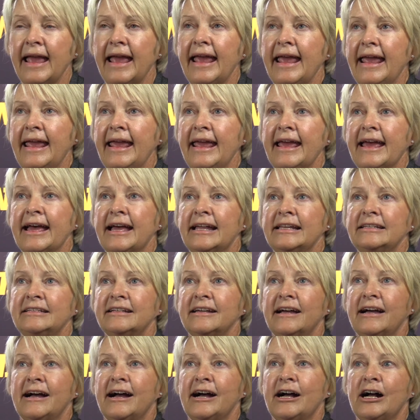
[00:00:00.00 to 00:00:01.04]
And
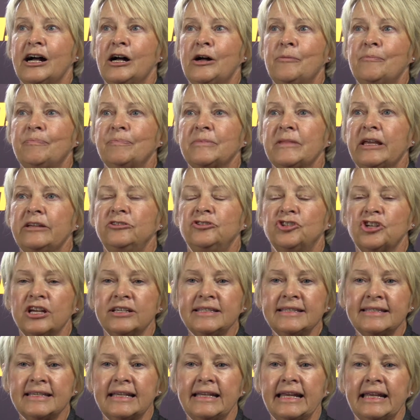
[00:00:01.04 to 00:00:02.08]

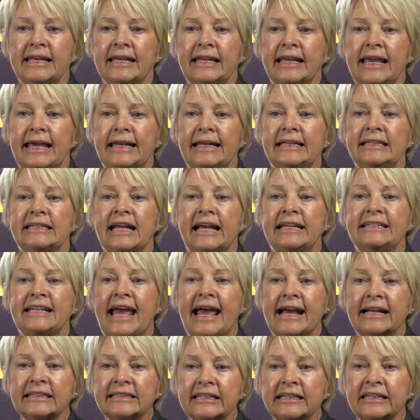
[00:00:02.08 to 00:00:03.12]
just sitting and getting
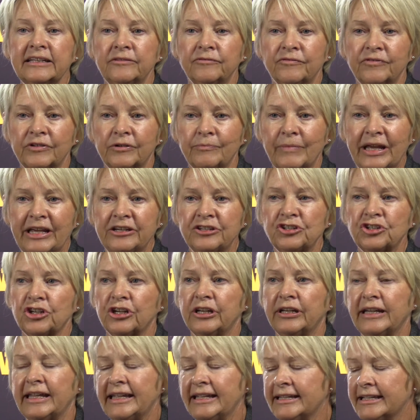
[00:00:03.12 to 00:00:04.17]
didactic
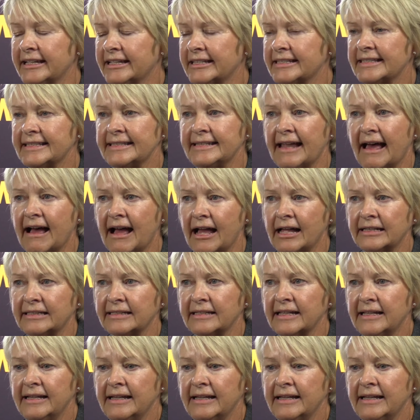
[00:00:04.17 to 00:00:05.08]
information is not